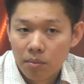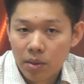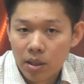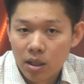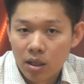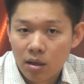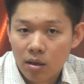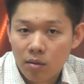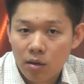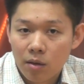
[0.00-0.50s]

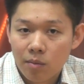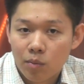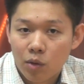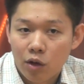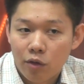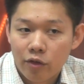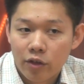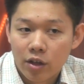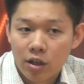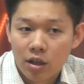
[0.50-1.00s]
been
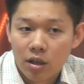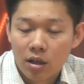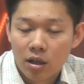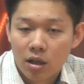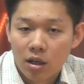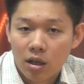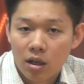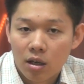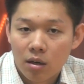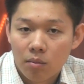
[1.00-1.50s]
involved in
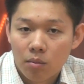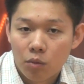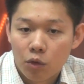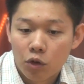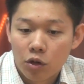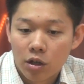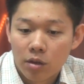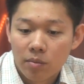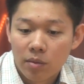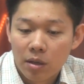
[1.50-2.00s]

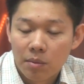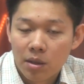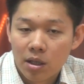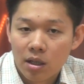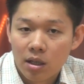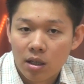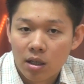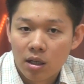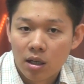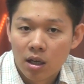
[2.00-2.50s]
more than
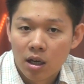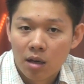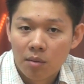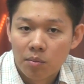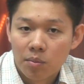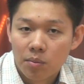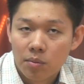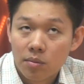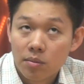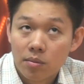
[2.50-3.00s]
maybe
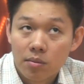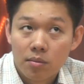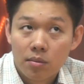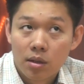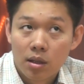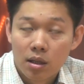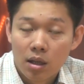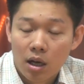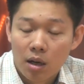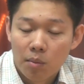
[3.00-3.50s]

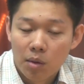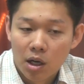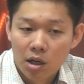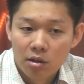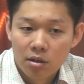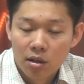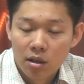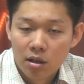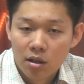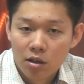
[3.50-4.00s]

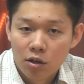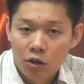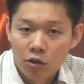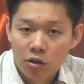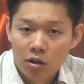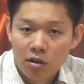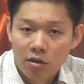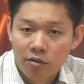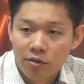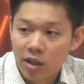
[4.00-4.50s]
about
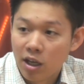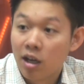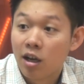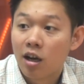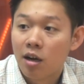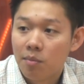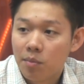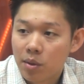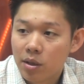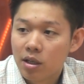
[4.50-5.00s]
total of 10
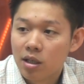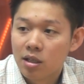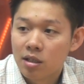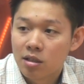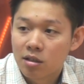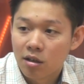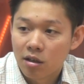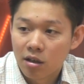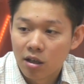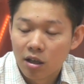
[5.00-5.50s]

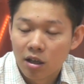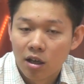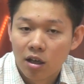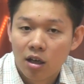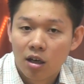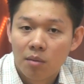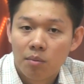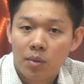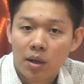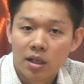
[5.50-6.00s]
companies starting
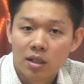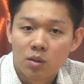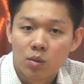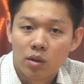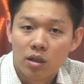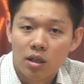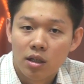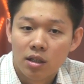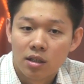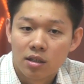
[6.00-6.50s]
up, as
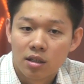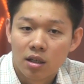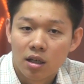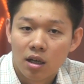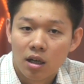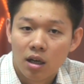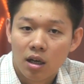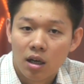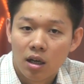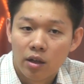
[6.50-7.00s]
well as
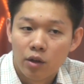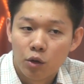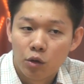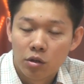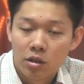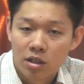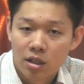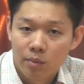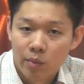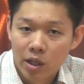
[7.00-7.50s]

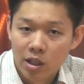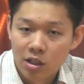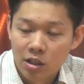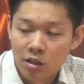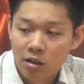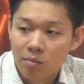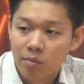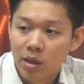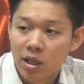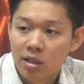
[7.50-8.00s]
doing some
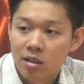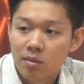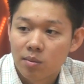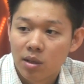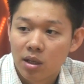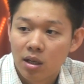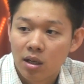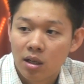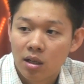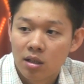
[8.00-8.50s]
angel
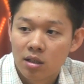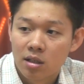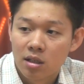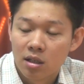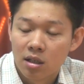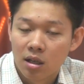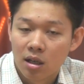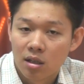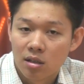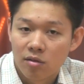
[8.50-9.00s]
investment,
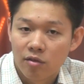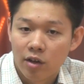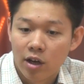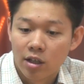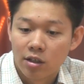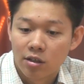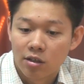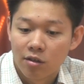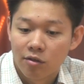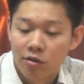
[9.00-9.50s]
sitting as
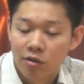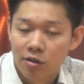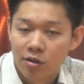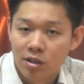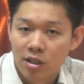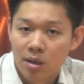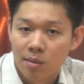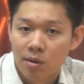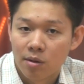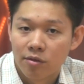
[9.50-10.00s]
advisor
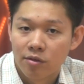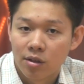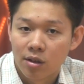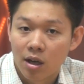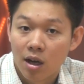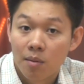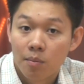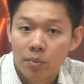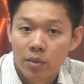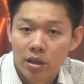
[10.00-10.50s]
for several of the
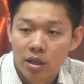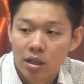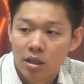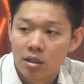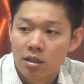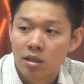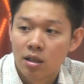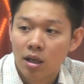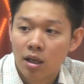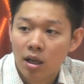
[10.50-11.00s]

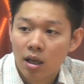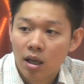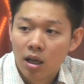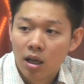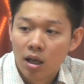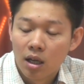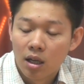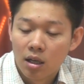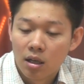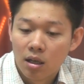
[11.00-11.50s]
companies,
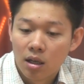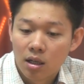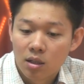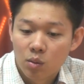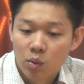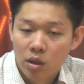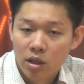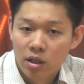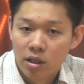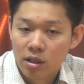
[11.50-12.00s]
and
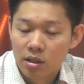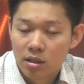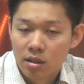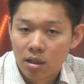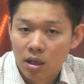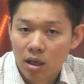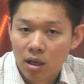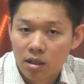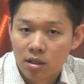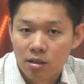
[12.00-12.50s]
as well
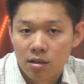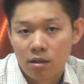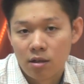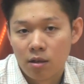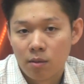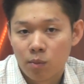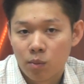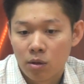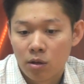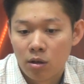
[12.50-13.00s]
as
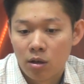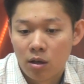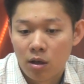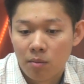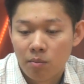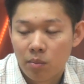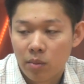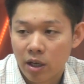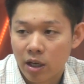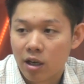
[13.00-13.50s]
starting
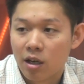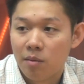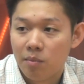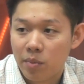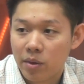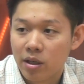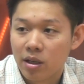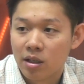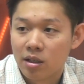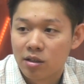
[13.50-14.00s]
up my
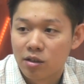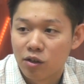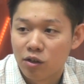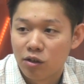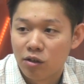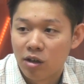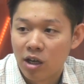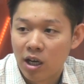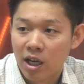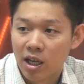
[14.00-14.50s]
company.
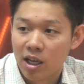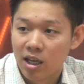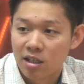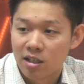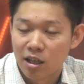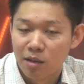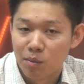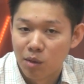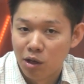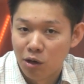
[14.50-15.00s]
So I
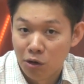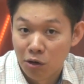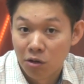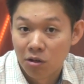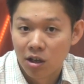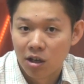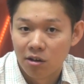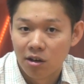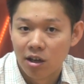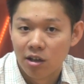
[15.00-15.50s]
guess I'm an
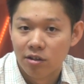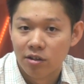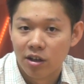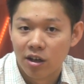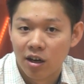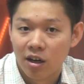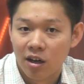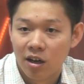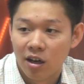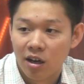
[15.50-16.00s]

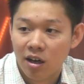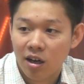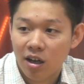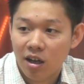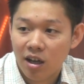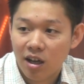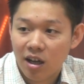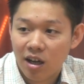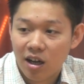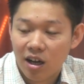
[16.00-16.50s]
all-arounder,
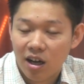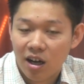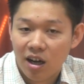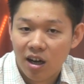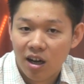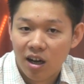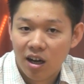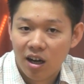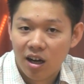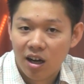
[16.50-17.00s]

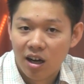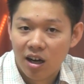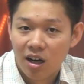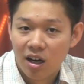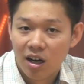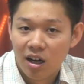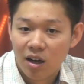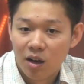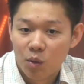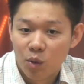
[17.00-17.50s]

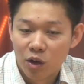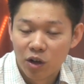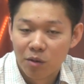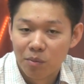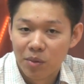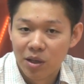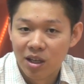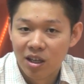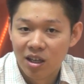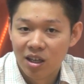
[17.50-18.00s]

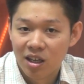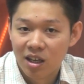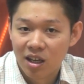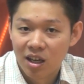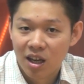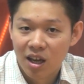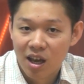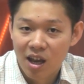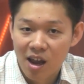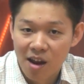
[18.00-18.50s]

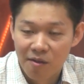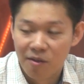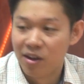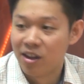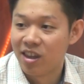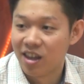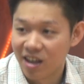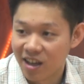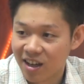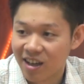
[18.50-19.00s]
wannabe
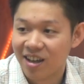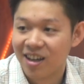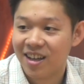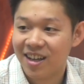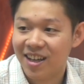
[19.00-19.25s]
everything.